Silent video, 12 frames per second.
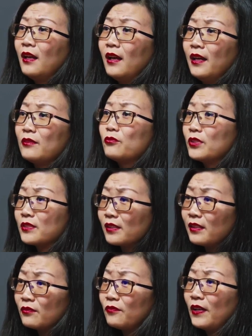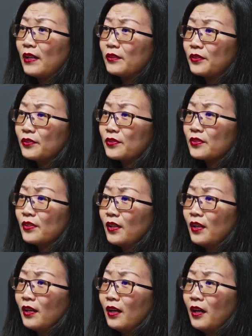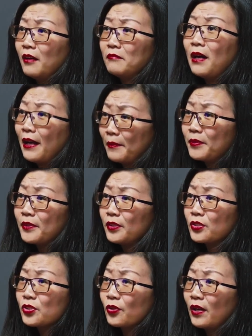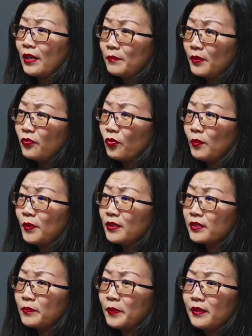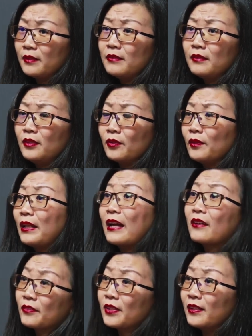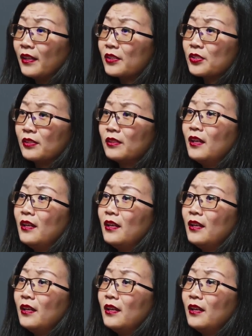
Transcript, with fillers: and resilient founders um, high potential, high performance, but you know, lack of connection.